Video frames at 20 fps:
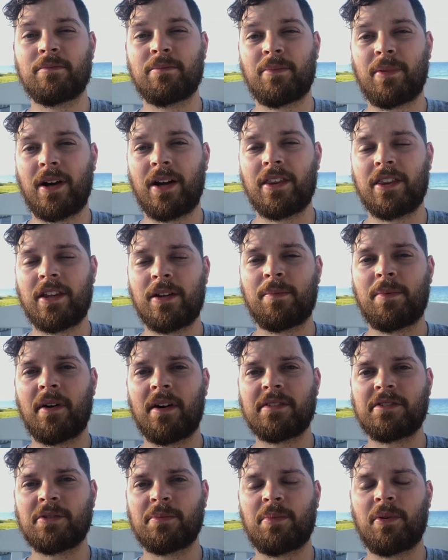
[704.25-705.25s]
by the
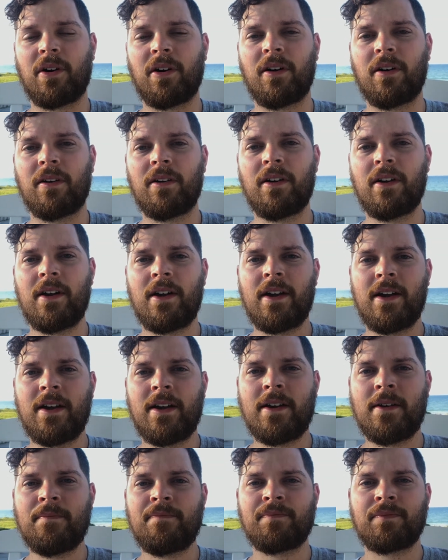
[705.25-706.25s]
Apostle Paul.
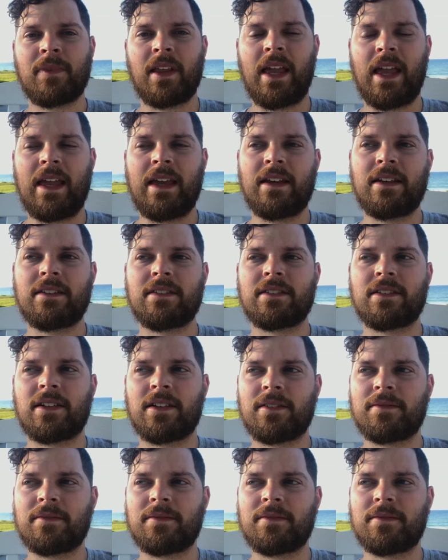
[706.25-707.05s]
And